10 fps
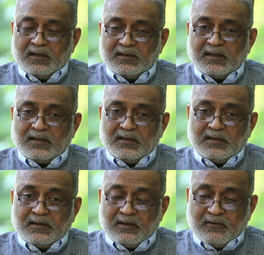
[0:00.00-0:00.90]
Sat,
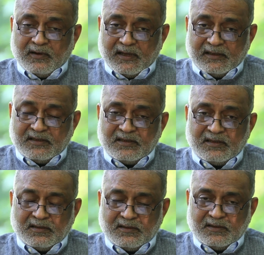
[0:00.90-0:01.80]
our
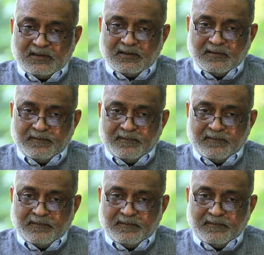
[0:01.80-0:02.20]
existence.